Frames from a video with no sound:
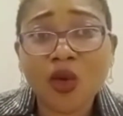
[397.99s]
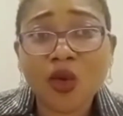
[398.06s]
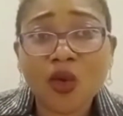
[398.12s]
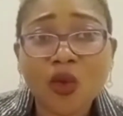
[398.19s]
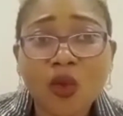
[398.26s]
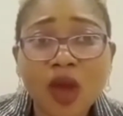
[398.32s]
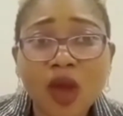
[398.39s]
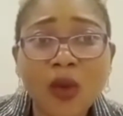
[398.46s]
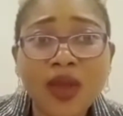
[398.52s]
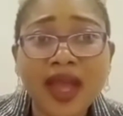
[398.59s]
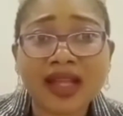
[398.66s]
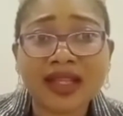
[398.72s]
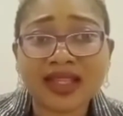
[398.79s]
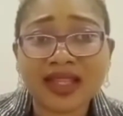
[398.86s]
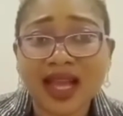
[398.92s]
when we are
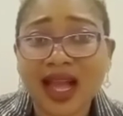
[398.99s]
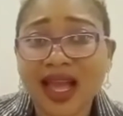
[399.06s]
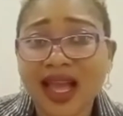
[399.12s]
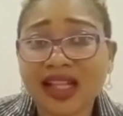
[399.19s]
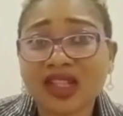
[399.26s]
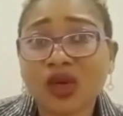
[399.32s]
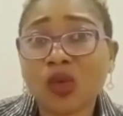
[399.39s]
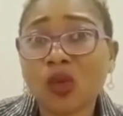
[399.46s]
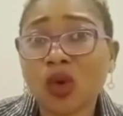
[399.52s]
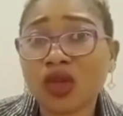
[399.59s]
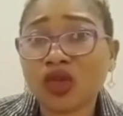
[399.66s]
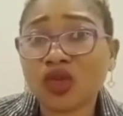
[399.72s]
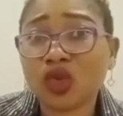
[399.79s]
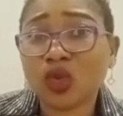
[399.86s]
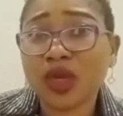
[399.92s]
tired, what
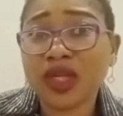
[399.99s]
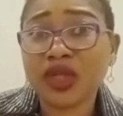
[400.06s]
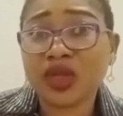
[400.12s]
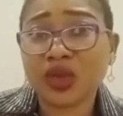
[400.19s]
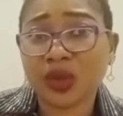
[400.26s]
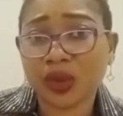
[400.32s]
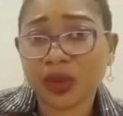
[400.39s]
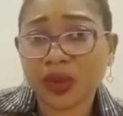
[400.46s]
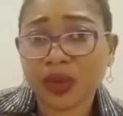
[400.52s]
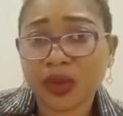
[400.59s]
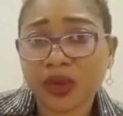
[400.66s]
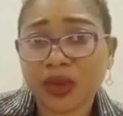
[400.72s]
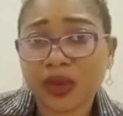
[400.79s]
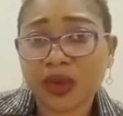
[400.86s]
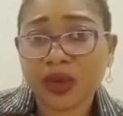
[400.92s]
do we do?
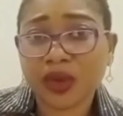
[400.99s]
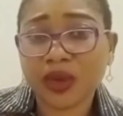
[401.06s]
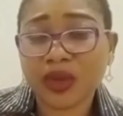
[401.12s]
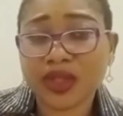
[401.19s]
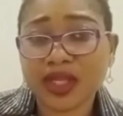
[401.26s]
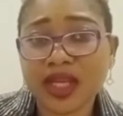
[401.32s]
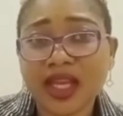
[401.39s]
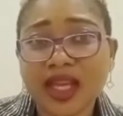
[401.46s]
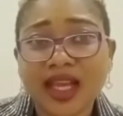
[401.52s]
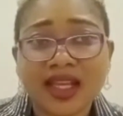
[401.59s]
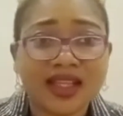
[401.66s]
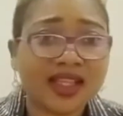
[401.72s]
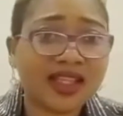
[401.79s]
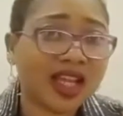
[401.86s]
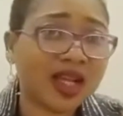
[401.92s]
You see, the
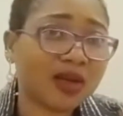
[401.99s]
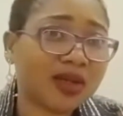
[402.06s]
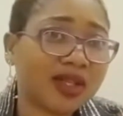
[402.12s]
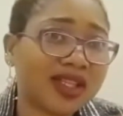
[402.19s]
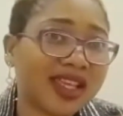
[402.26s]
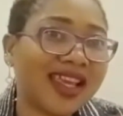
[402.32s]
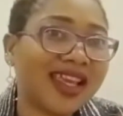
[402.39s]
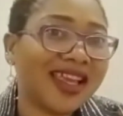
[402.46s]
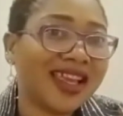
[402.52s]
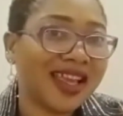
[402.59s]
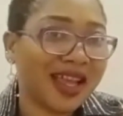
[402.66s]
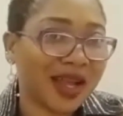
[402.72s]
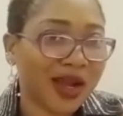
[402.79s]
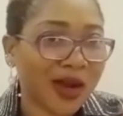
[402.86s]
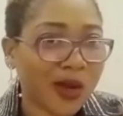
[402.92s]
child could say,
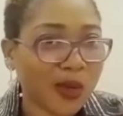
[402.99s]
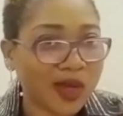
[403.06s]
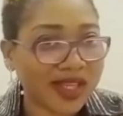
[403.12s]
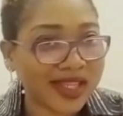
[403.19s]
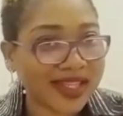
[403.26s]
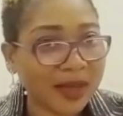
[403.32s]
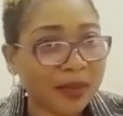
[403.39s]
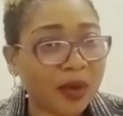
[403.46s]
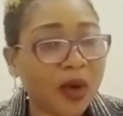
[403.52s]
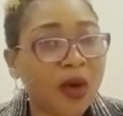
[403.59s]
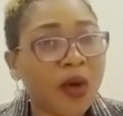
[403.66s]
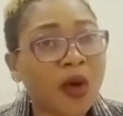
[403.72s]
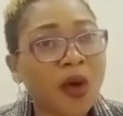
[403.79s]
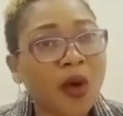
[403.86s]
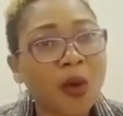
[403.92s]
we sleep.
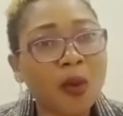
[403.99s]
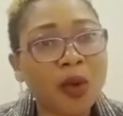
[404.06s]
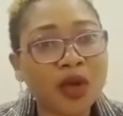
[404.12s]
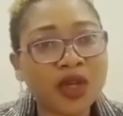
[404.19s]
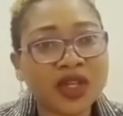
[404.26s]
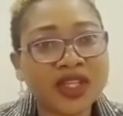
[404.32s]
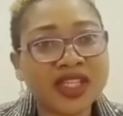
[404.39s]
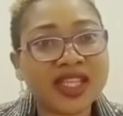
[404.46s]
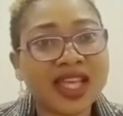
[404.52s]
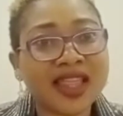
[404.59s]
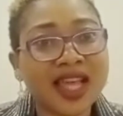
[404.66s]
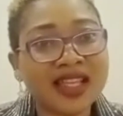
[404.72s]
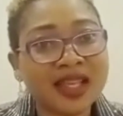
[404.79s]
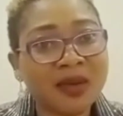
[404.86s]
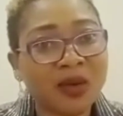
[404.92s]
But you can see that
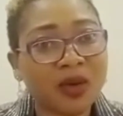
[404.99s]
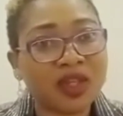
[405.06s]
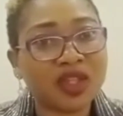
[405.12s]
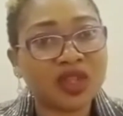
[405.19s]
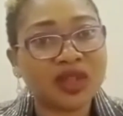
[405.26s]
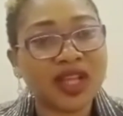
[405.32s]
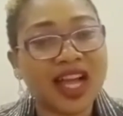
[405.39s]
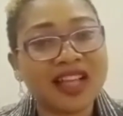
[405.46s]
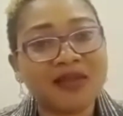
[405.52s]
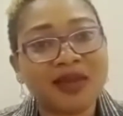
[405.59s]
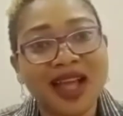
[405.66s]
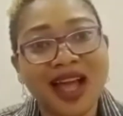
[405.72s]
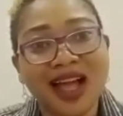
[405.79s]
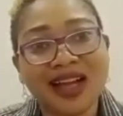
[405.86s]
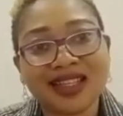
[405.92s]
that same question has been
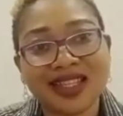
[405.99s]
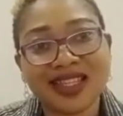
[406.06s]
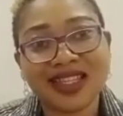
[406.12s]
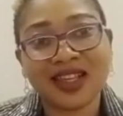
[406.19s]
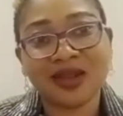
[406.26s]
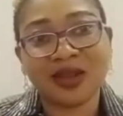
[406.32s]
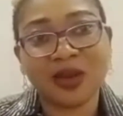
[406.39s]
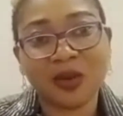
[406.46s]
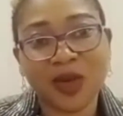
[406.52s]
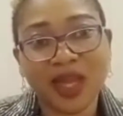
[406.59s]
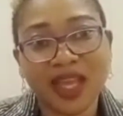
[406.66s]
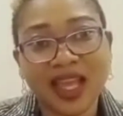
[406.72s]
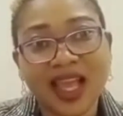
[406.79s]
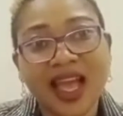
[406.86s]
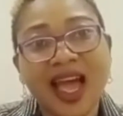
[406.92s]
asked in another way
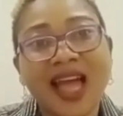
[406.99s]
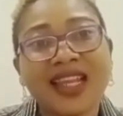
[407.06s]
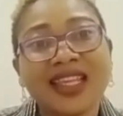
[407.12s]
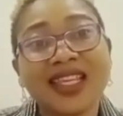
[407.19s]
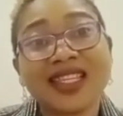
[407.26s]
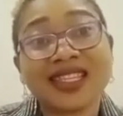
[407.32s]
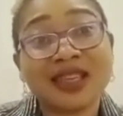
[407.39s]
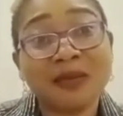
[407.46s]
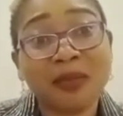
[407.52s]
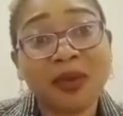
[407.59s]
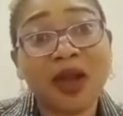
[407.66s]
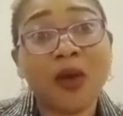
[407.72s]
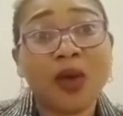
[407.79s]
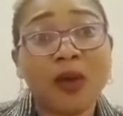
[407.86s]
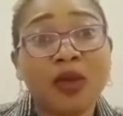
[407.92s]
and in a simpler
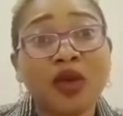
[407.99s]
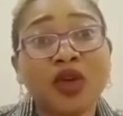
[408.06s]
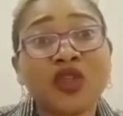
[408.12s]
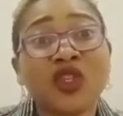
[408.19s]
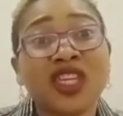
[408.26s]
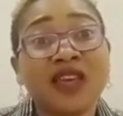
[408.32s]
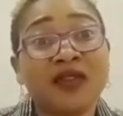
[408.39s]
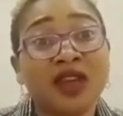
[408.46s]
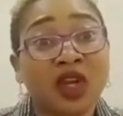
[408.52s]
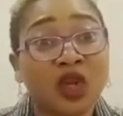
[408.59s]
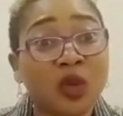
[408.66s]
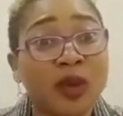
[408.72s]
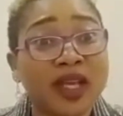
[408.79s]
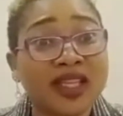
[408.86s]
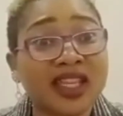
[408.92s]
way, because you gave a clue
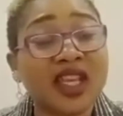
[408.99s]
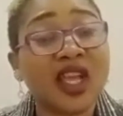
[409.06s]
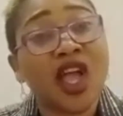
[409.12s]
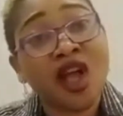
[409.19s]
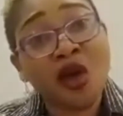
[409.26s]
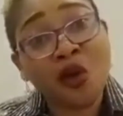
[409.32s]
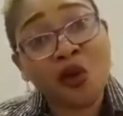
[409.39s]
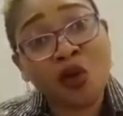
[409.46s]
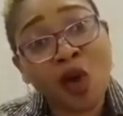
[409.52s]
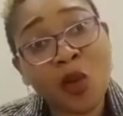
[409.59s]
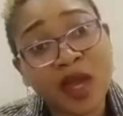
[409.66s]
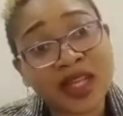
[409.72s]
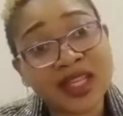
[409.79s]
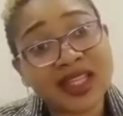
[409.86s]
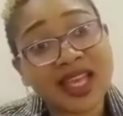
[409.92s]
by saying, when we
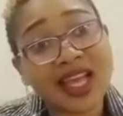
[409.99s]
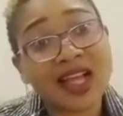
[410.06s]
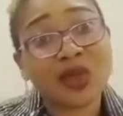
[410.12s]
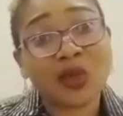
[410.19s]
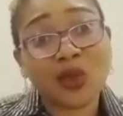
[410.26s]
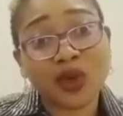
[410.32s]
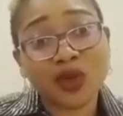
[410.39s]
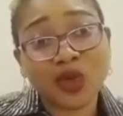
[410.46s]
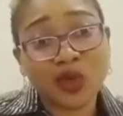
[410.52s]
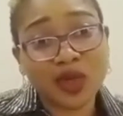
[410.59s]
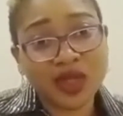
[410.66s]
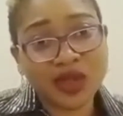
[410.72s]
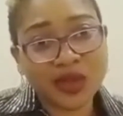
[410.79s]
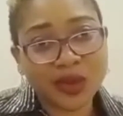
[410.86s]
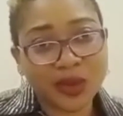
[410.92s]
are tired, what do we
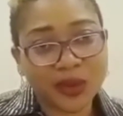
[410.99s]
do?